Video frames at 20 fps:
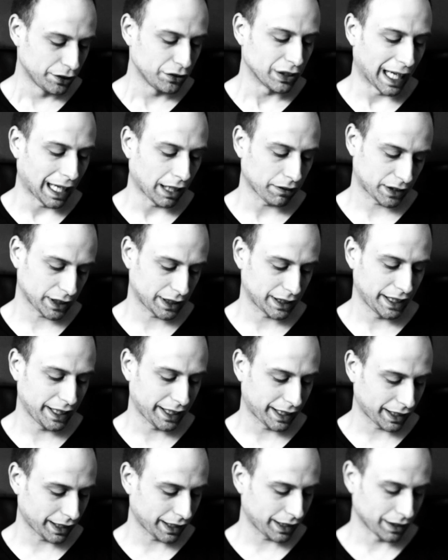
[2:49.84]
You have to
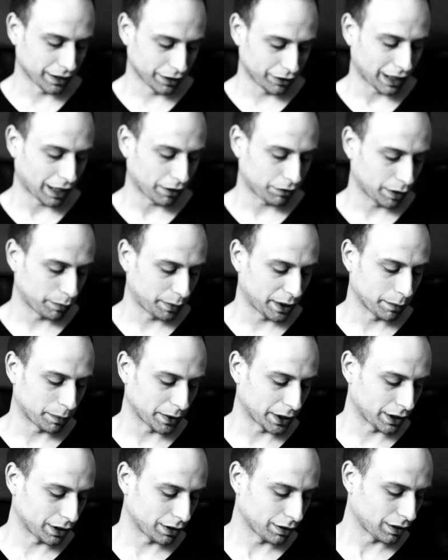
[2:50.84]
sneak it in. You have to be a
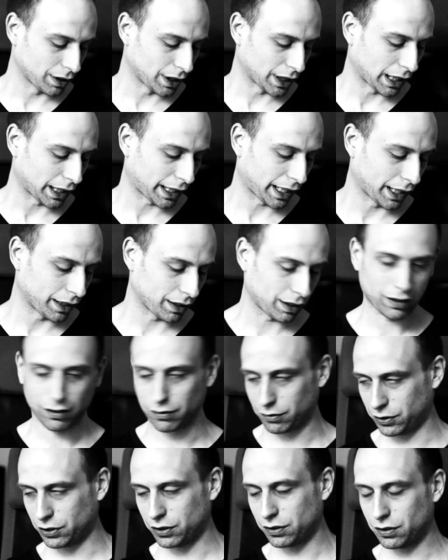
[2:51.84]
bit, like, I can't
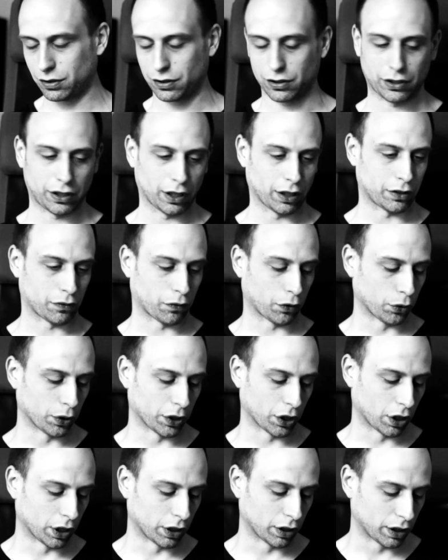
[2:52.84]
just throw
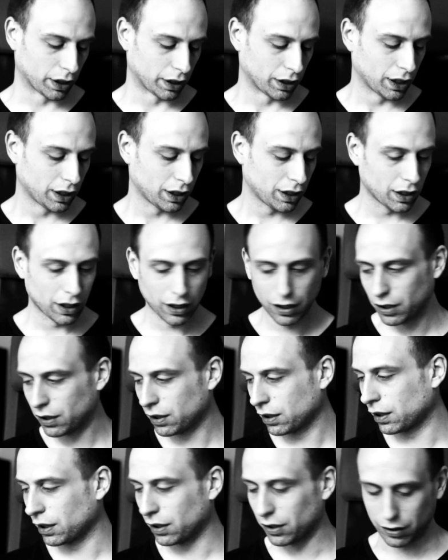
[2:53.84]
it on.
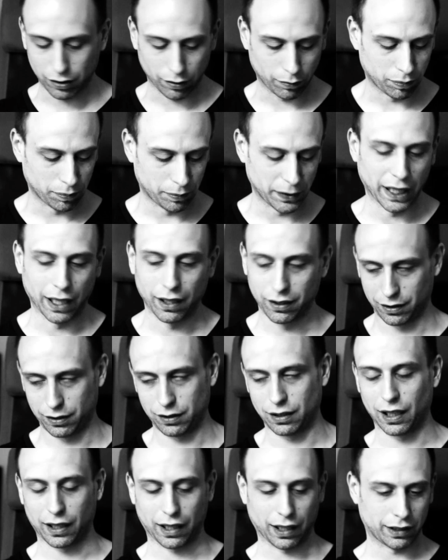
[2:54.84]
There's
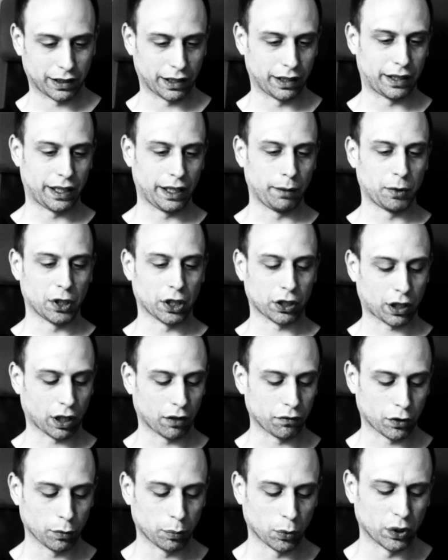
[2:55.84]
like I said, deeply
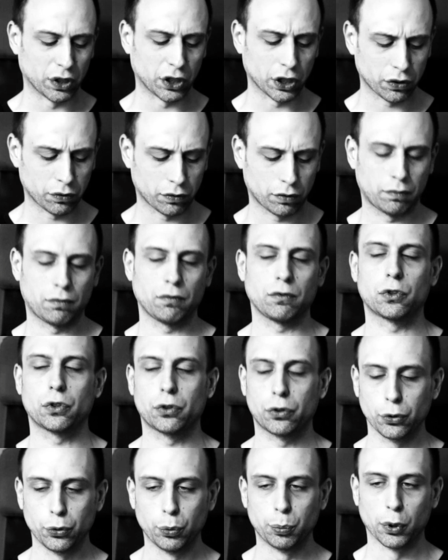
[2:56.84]
uncomfortable and just
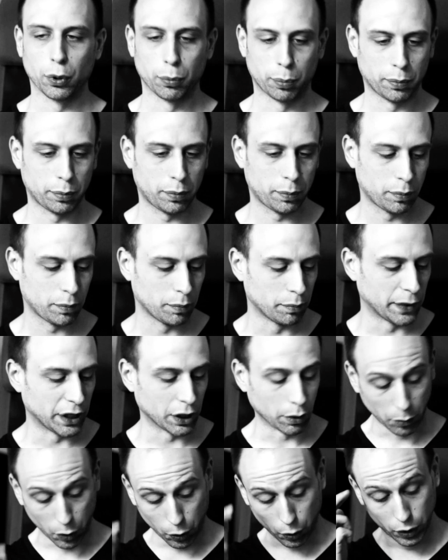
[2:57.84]
super
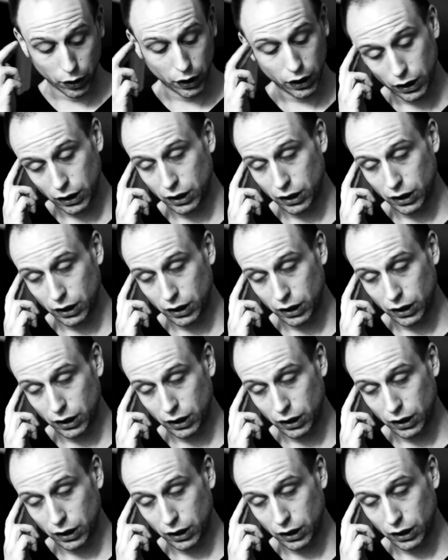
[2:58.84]
minimal.